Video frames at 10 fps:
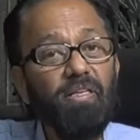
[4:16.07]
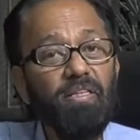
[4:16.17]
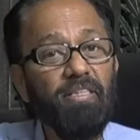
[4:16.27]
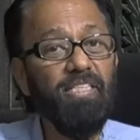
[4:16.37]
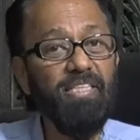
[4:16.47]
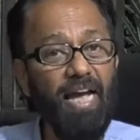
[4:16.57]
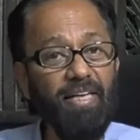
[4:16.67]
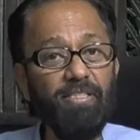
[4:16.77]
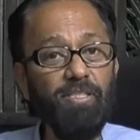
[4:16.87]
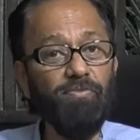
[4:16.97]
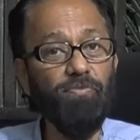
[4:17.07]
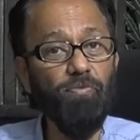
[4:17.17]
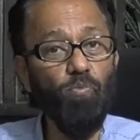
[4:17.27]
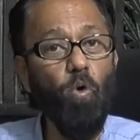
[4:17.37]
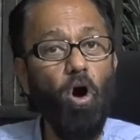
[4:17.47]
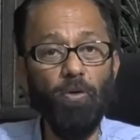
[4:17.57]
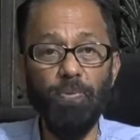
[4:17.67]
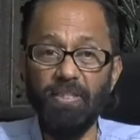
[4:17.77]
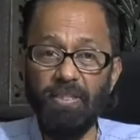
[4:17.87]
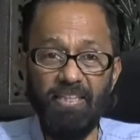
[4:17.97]
this gang is in war
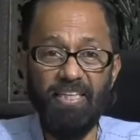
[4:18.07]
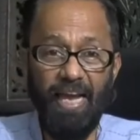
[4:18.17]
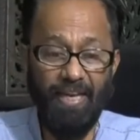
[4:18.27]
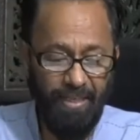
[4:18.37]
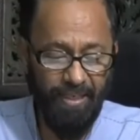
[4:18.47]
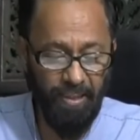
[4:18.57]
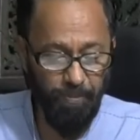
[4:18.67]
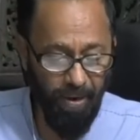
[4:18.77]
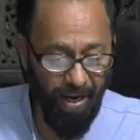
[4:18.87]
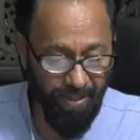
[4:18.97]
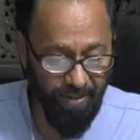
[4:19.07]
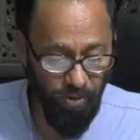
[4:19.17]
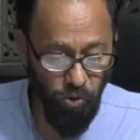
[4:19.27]
with another gang headed by